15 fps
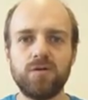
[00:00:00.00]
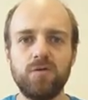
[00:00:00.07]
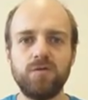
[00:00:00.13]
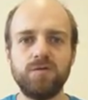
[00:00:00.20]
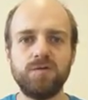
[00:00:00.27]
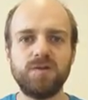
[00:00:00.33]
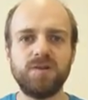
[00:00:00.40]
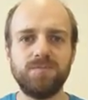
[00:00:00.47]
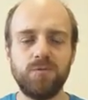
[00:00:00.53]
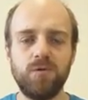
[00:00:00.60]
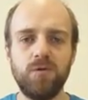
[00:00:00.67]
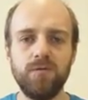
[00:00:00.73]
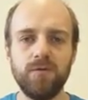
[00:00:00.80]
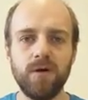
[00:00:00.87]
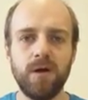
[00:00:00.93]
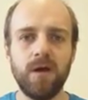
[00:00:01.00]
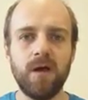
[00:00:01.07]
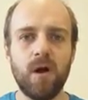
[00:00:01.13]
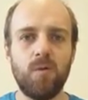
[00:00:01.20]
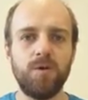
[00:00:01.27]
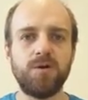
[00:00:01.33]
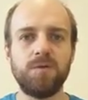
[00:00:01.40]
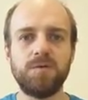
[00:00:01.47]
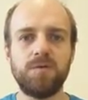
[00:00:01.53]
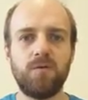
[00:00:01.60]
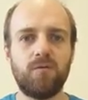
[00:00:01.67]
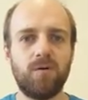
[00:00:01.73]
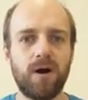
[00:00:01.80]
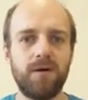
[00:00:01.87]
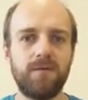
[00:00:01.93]
stones were smooth and which ones
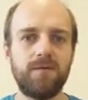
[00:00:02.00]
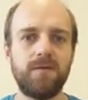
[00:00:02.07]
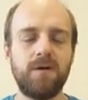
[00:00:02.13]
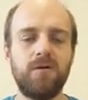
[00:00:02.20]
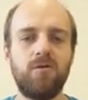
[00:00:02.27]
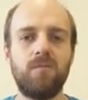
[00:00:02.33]
were rough.